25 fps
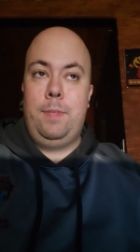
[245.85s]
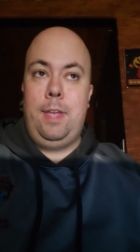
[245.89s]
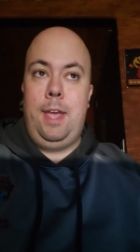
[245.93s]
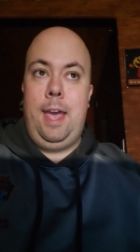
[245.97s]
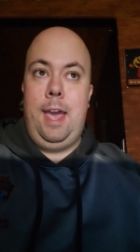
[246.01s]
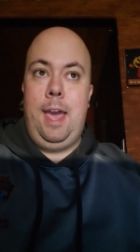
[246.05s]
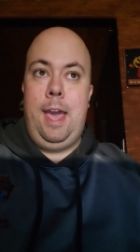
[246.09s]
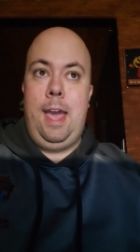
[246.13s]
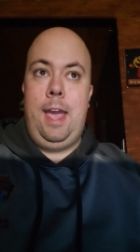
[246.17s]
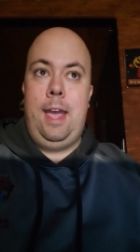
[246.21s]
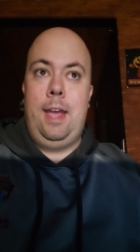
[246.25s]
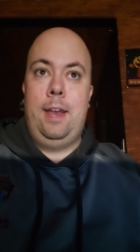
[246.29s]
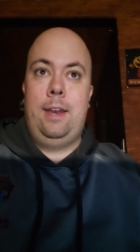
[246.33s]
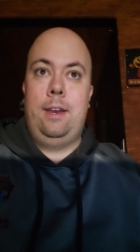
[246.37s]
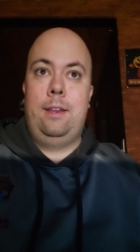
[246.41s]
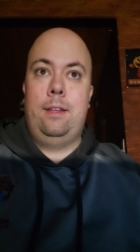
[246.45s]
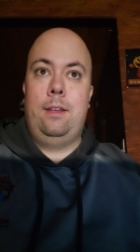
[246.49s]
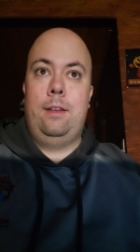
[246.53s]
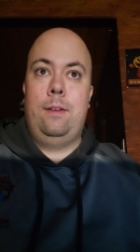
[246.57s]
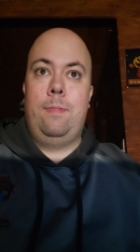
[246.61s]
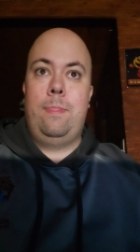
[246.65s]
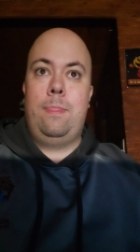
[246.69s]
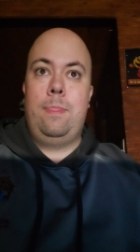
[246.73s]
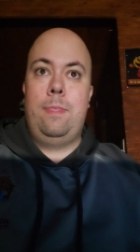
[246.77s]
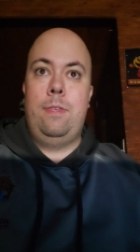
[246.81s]
And
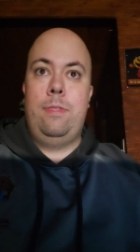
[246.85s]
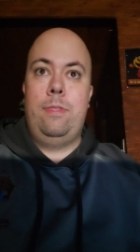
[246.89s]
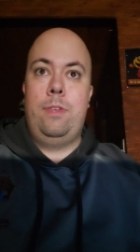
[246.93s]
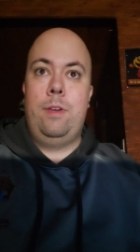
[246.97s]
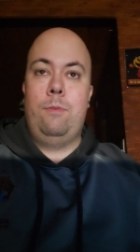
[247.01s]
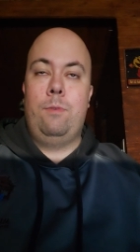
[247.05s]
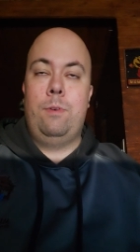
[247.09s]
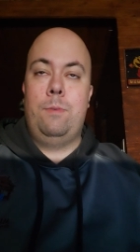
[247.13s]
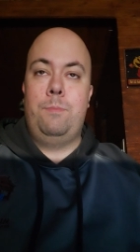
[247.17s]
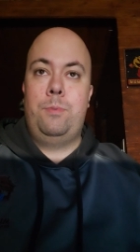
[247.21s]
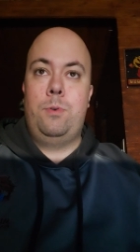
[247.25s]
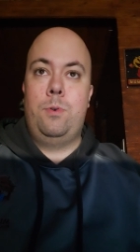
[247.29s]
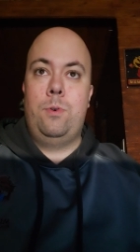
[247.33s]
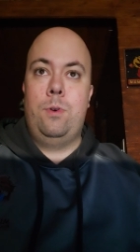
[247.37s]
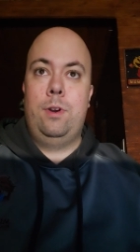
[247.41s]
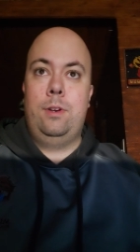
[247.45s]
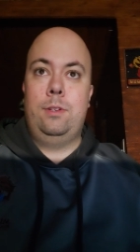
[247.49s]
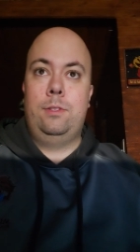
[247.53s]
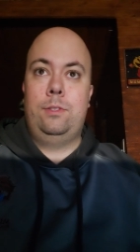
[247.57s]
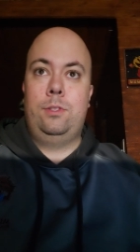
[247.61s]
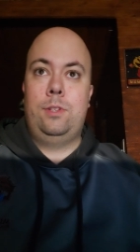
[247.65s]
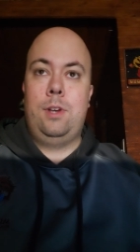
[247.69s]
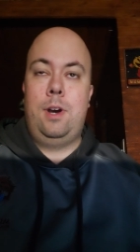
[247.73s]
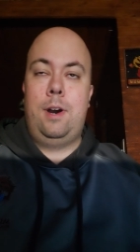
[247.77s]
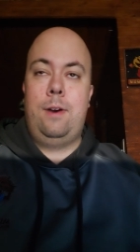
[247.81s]
the
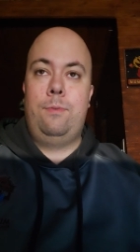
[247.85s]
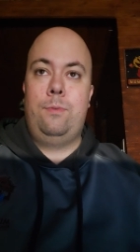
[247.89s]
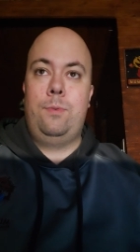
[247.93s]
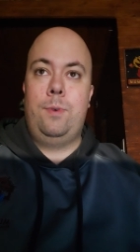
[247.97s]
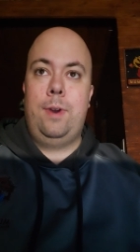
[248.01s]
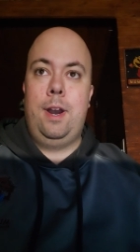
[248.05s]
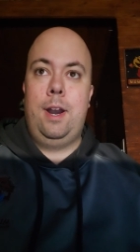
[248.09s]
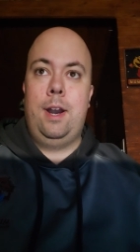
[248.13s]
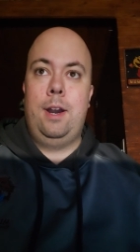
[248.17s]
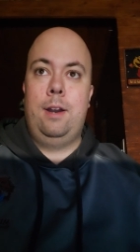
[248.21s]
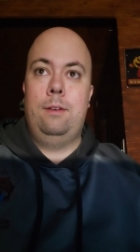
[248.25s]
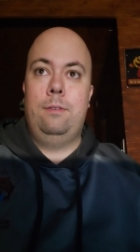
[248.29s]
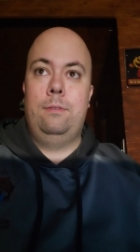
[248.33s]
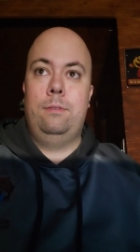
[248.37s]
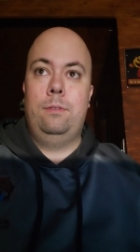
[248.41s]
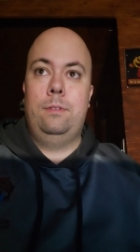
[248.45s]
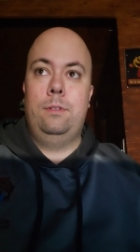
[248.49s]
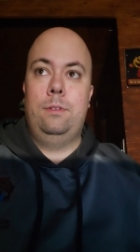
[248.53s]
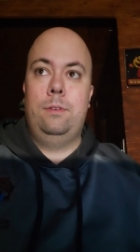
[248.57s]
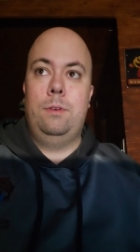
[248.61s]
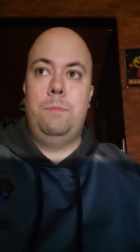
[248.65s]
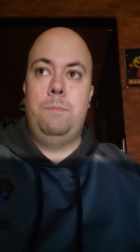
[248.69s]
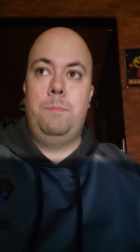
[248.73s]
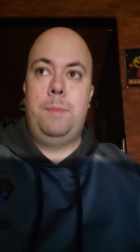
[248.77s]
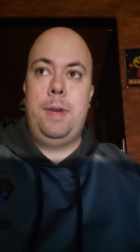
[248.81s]
report software
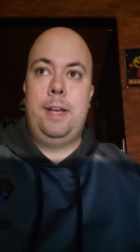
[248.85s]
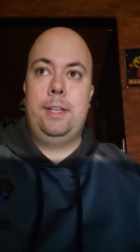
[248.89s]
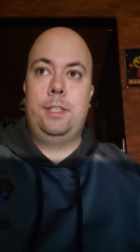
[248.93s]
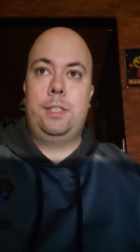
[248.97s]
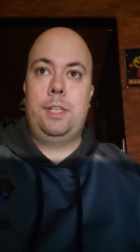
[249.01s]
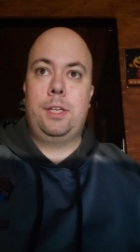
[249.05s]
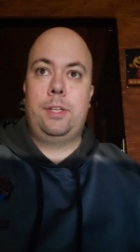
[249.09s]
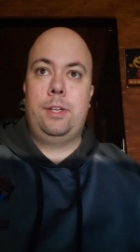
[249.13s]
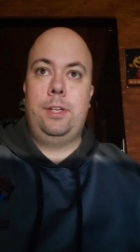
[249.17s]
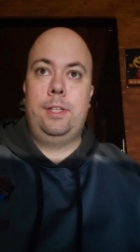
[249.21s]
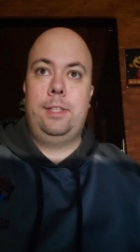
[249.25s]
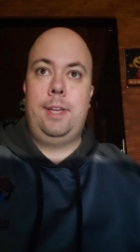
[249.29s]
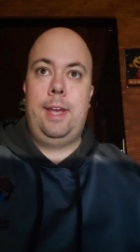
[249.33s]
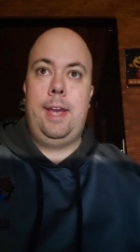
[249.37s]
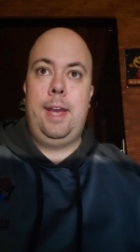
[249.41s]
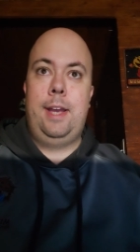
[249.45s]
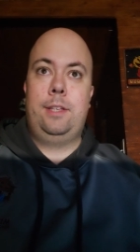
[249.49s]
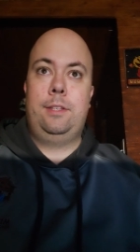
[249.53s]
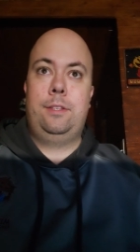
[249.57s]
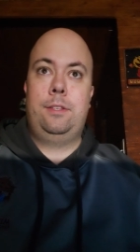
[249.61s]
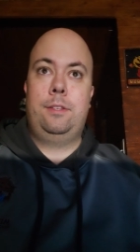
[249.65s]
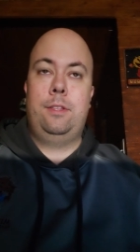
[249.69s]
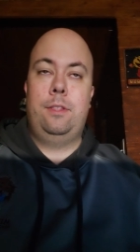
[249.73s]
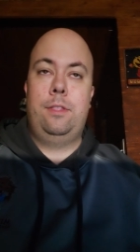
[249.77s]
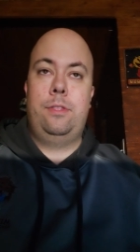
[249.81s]
basically
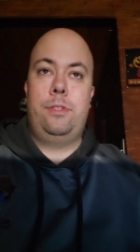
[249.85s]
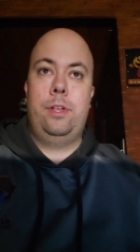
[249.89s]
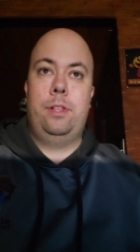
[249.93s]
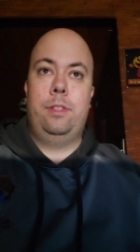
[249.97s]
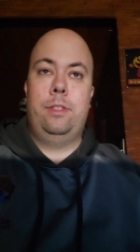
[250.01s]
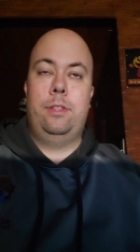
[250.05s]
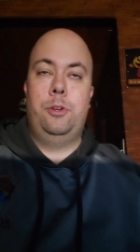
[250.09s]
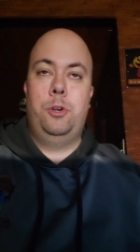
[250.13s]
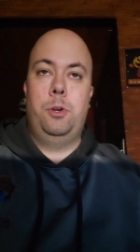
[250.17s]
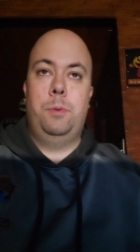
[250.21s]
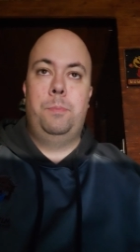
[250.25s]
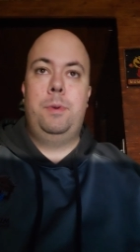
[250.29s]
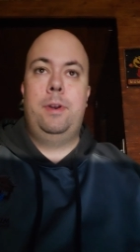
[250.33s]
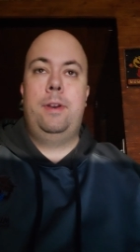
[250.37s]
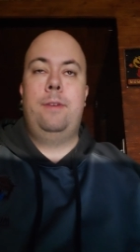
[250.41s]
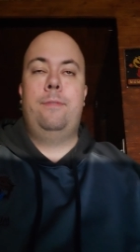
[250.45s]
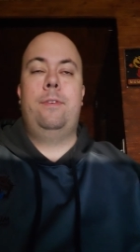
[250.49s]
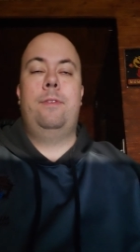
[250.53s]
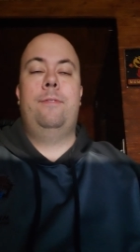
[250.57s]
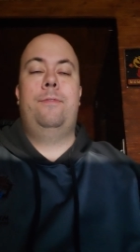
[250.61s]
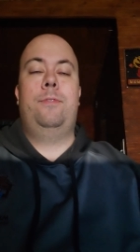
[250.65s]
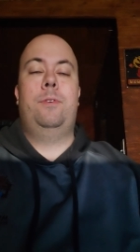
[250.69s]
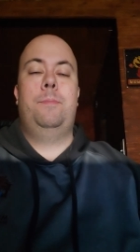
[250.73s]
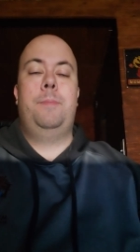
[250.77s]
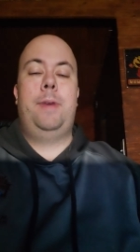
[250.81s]
takes the little bit of
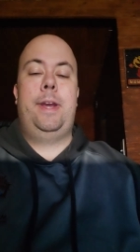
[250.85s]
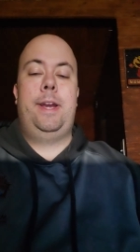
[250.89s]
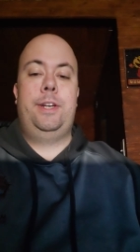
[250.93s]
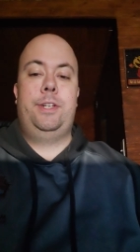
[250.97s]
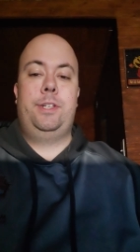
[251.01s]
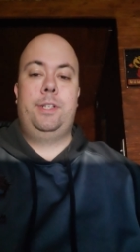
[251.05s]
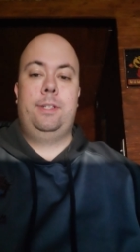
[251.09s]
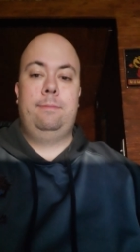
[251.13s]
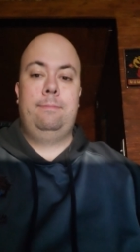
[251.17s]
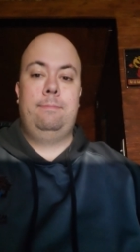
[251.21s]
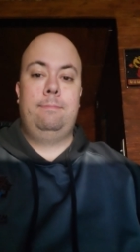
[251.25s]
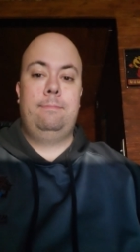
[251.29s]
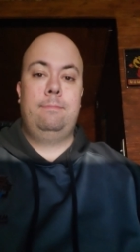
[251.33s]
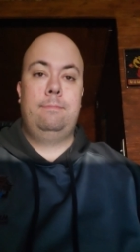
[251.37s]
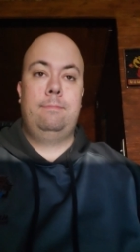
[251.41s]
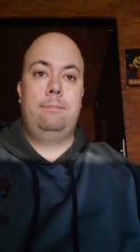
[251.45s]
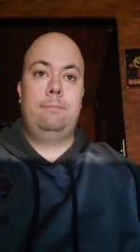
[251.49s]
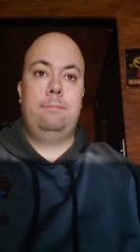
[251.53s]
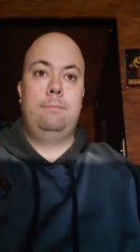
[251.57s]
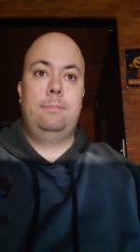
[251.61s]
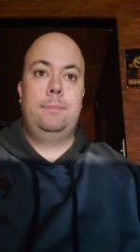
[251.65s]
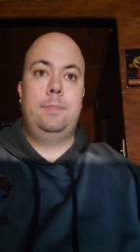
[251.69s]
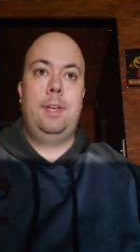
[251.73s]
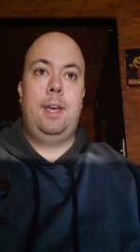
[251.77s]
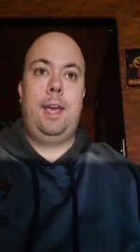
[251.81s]
information
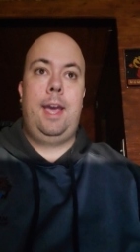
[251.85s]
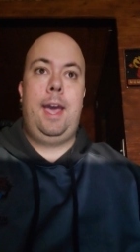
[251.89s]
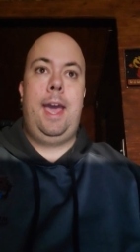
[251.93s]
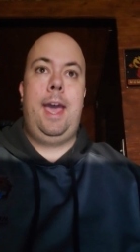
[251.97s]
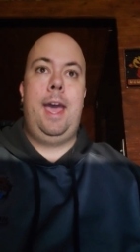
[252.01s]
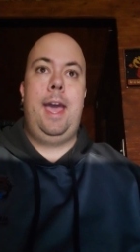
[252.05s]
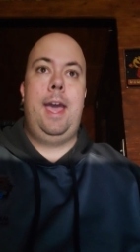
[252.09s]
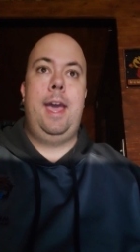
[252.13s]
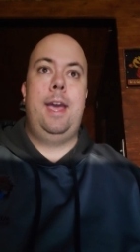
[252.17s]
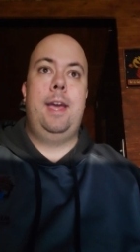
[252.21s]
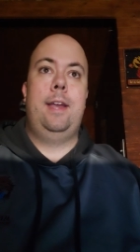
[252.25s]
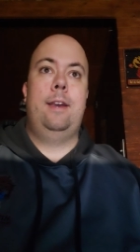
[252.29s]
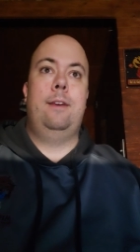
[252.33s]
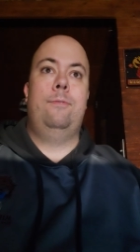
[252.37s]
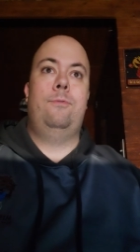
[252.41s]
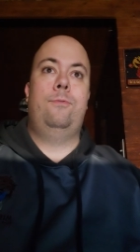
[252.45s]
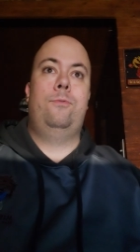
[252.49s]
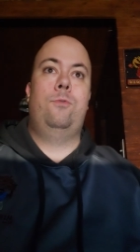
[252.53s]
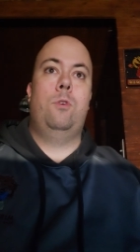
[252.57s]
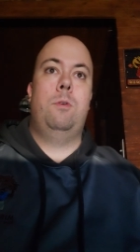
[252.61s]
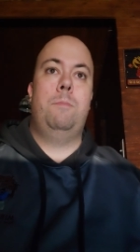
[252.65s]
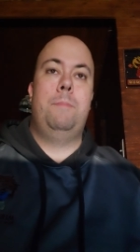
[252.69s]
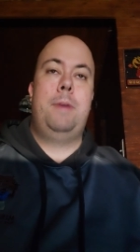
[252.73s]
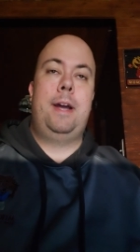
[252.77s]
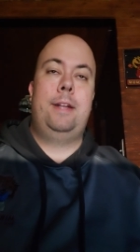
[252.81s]
and
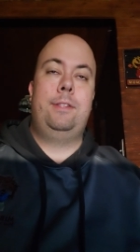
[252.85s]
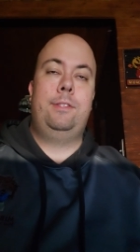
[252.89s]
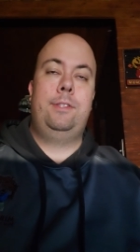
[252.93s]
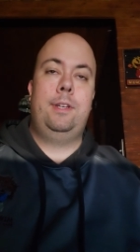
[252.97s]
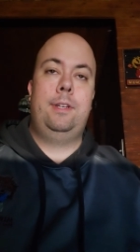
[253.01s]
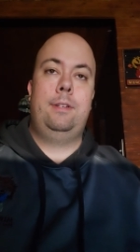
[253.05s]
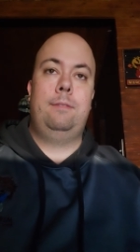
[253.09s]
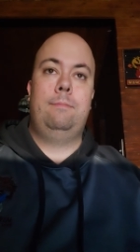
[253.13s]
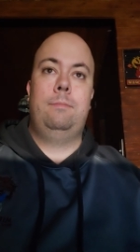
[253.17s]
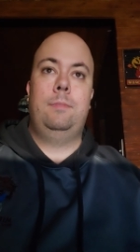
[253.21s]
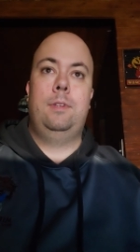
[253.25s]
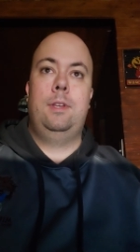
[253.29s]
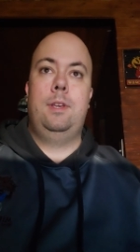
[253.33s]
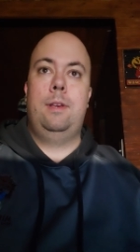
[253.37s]
formats it,